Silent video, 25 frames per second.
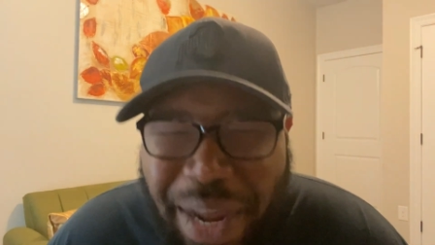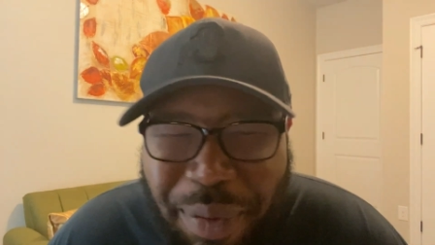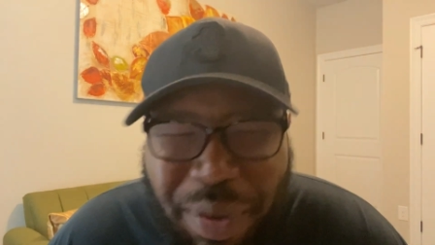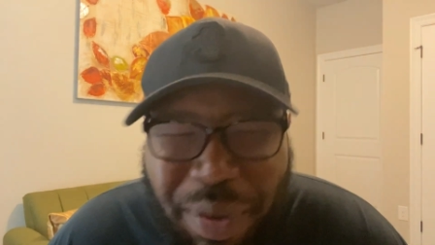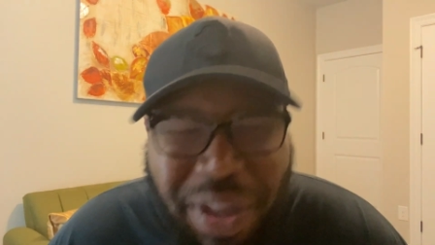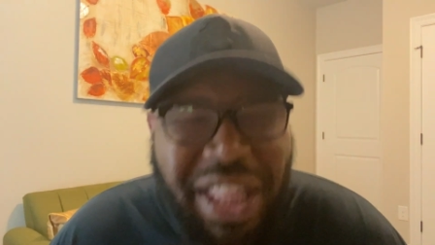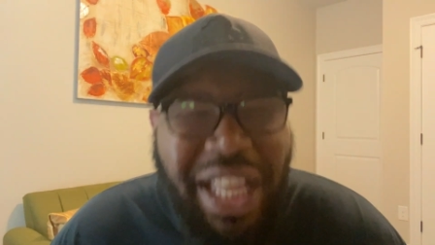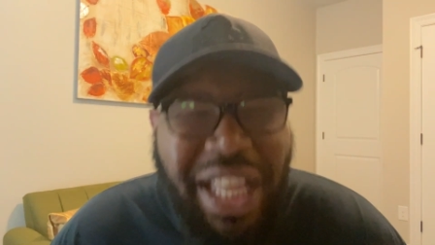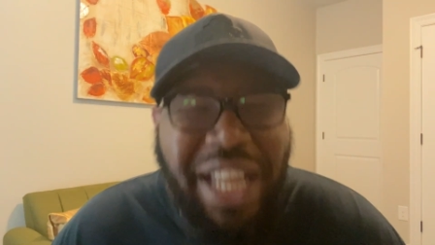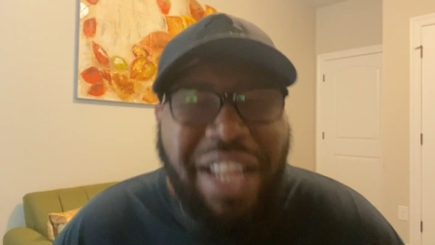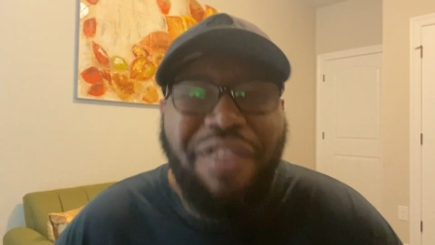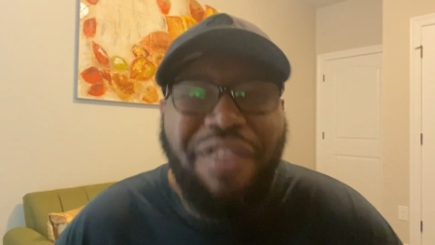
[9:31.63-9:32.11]
We
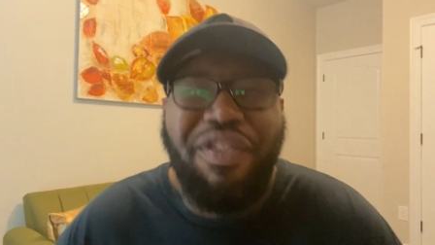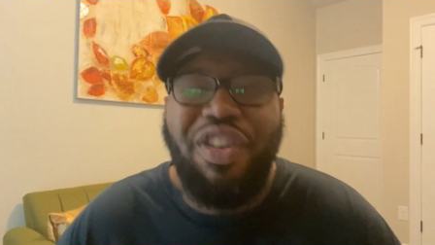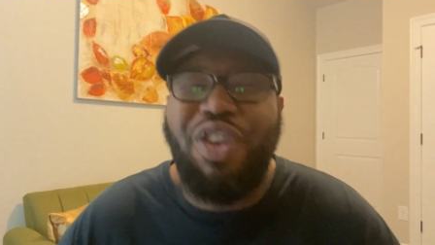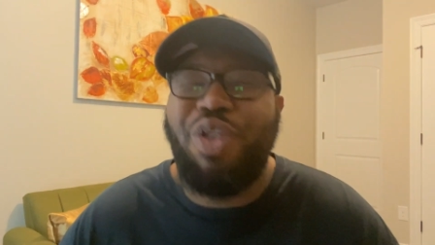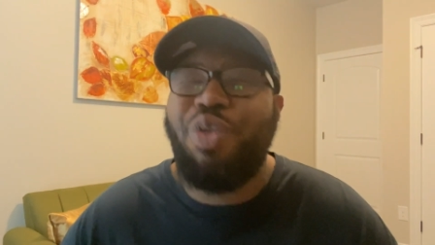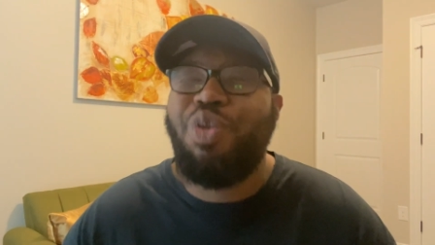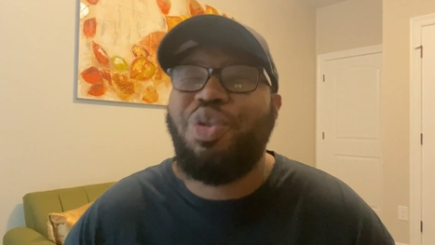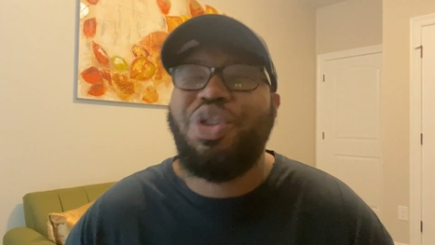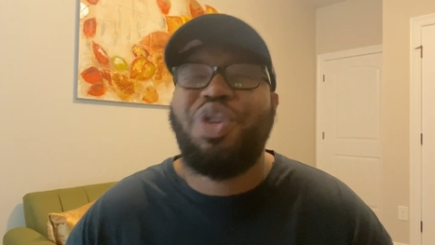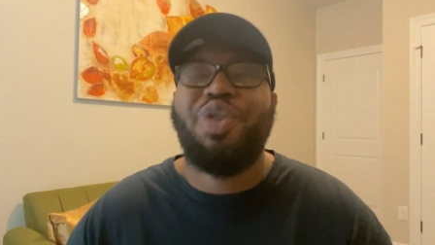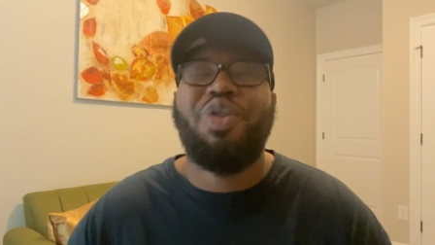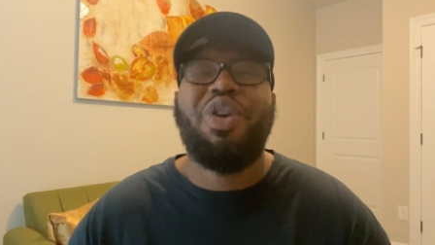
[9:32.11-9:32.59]
thank you for
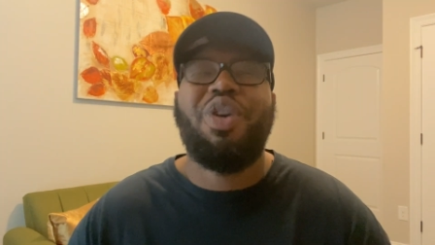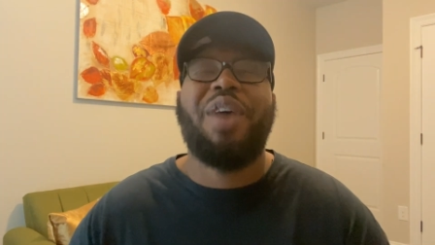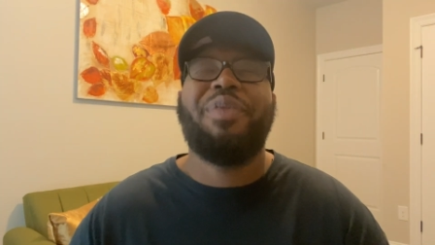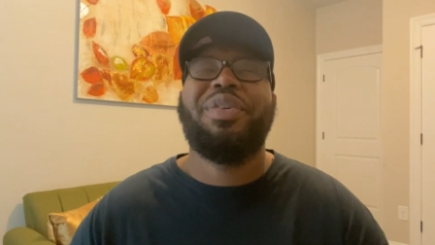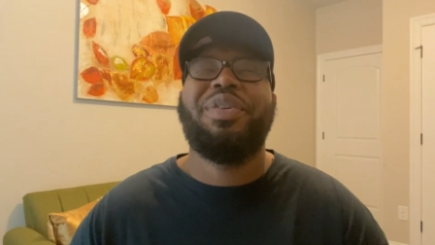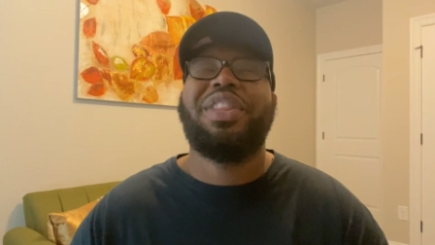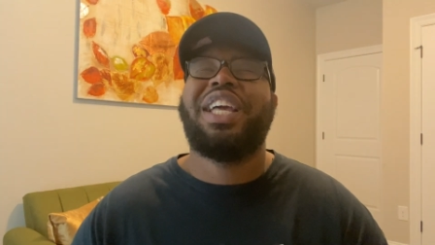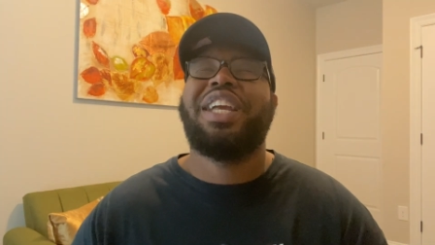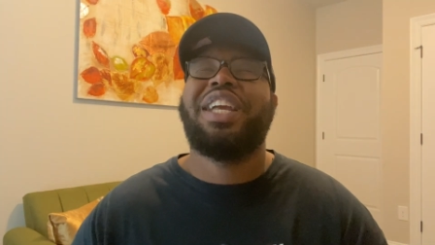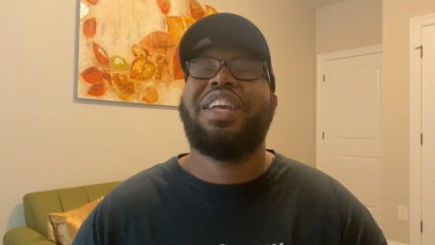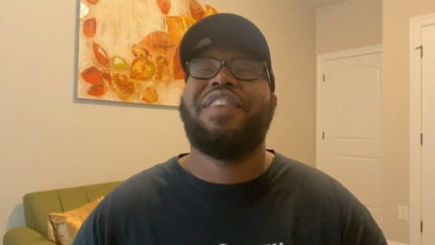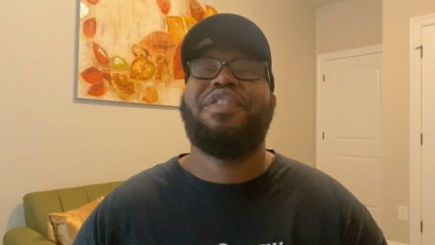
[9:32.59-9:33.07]
who you are. We
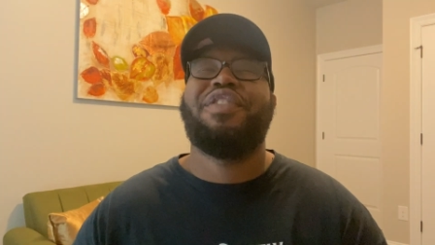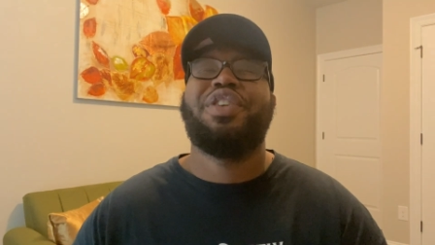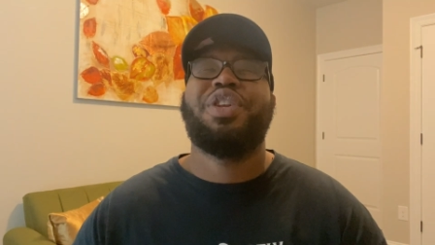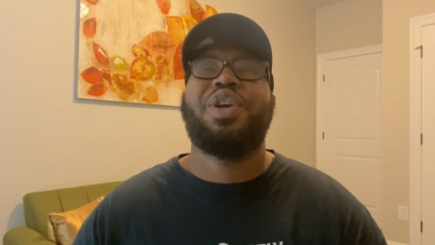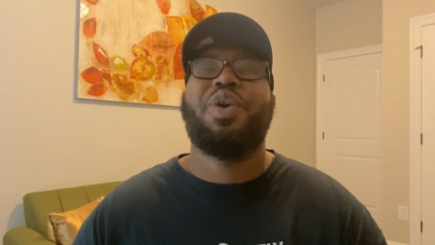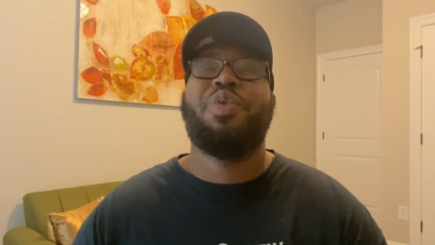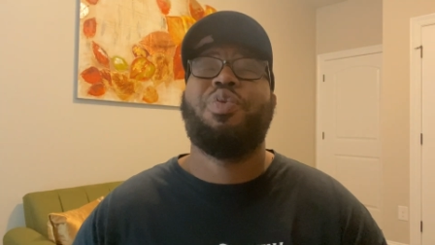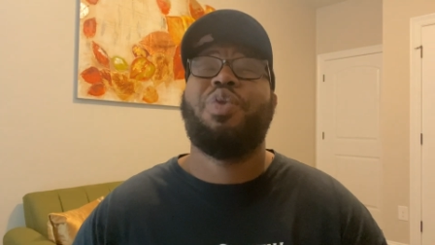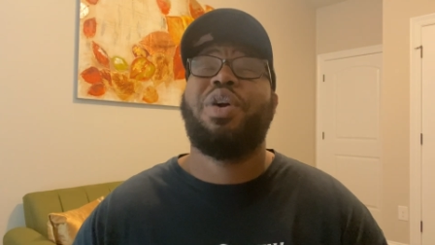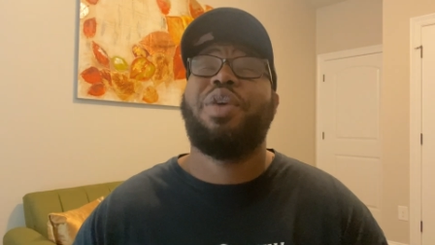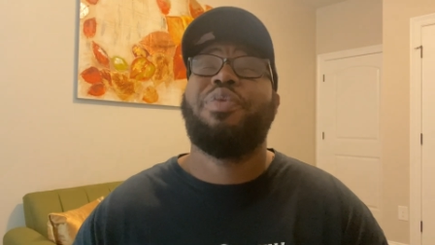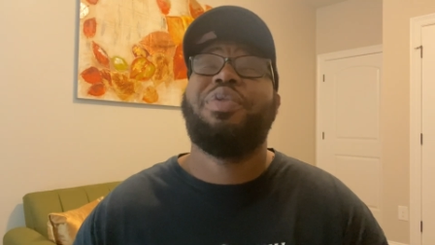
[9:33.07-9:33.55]
thank you for your
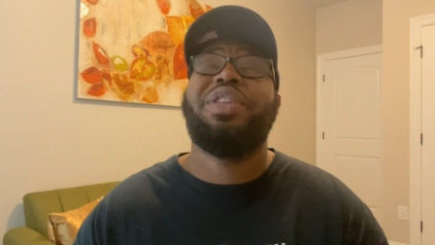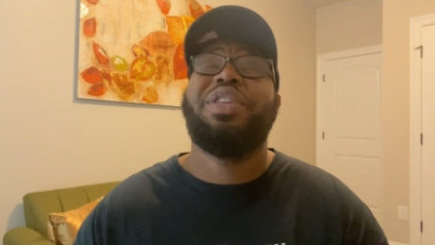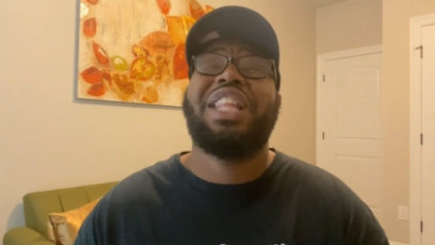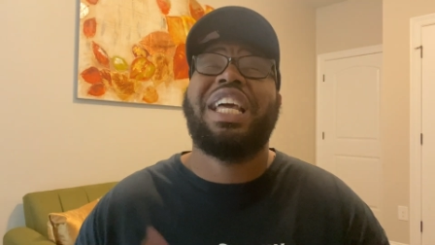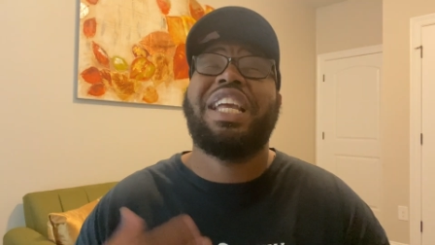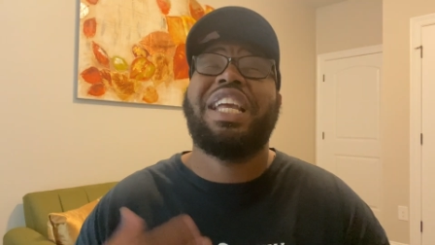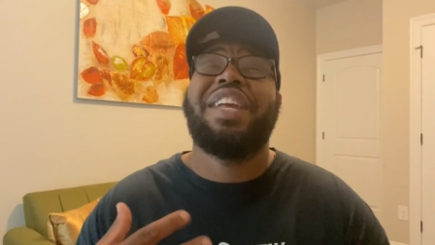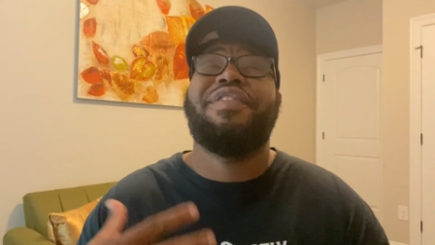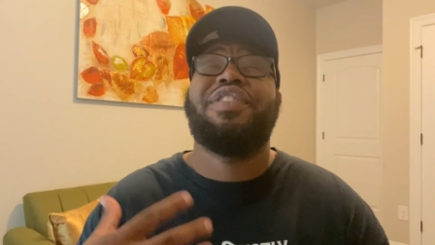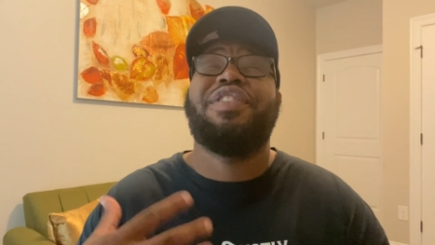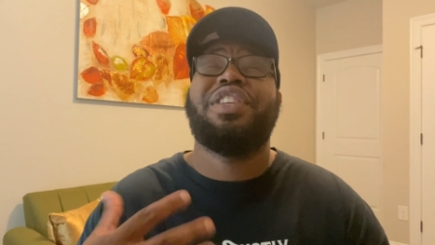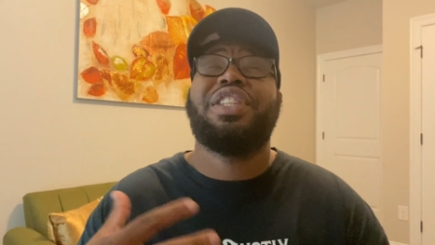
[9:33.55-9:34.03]
word. We
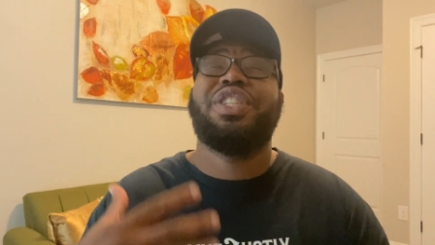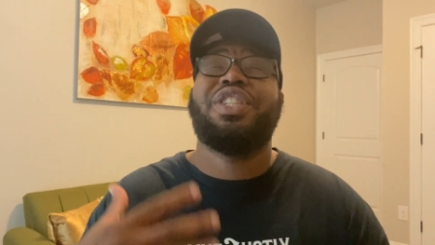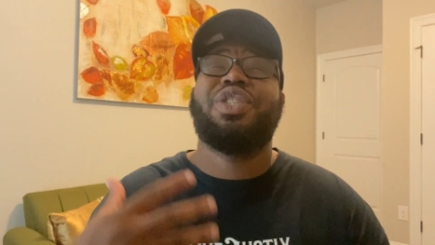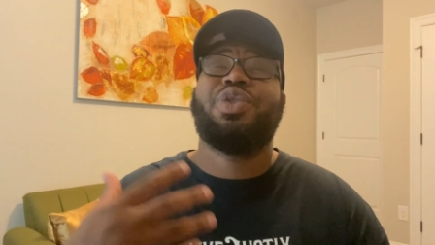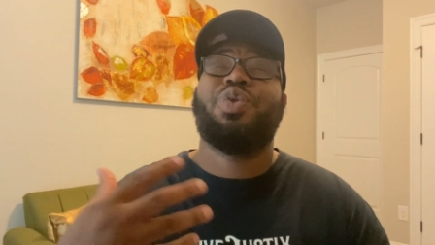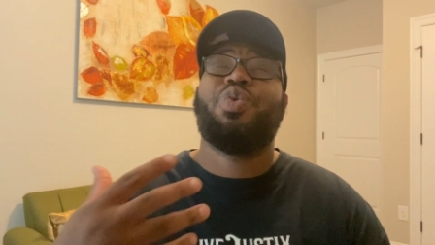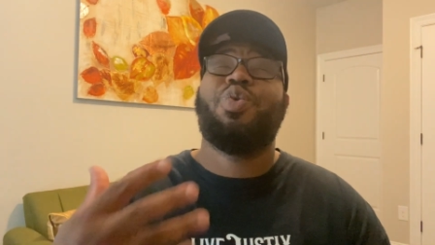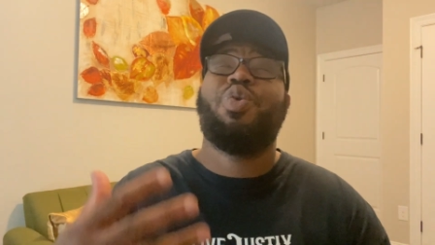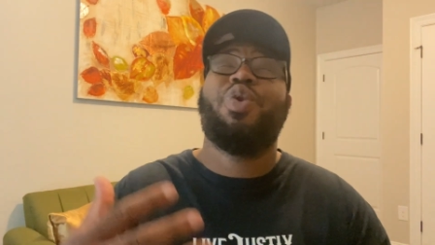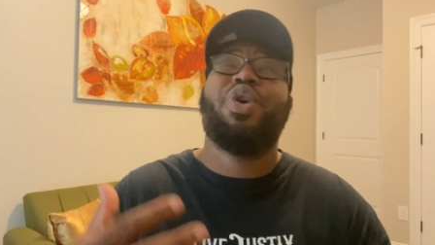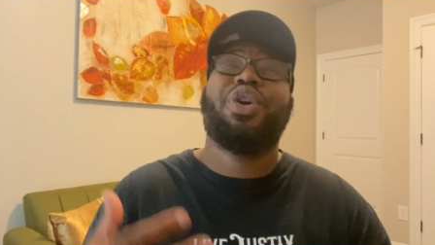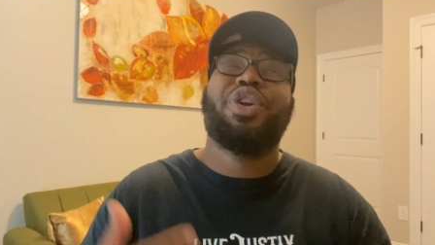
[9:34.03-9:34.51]
thank you for this
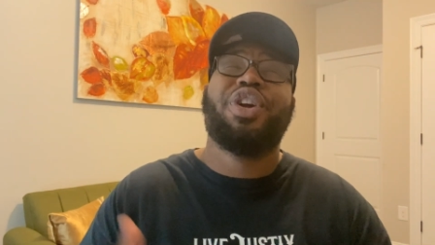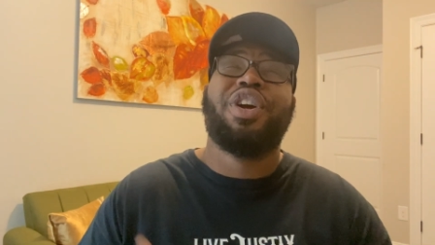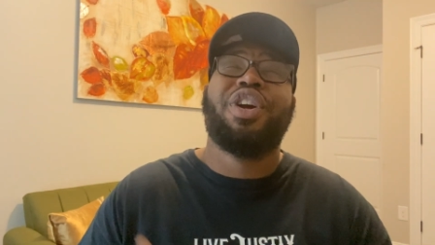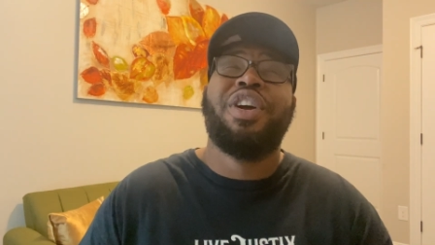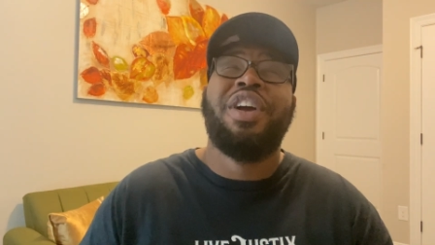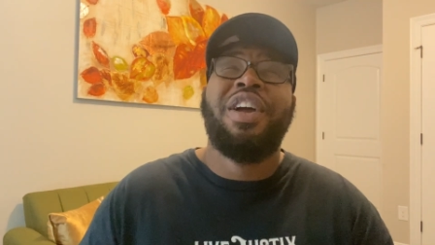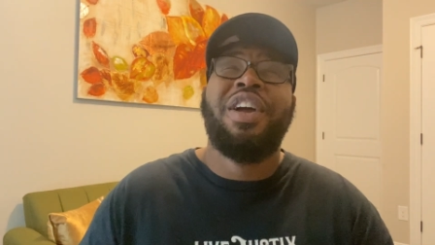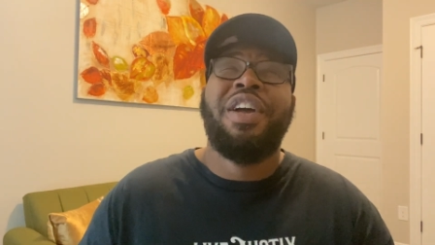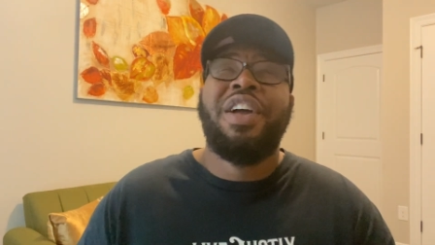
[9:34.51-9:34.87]
quarter.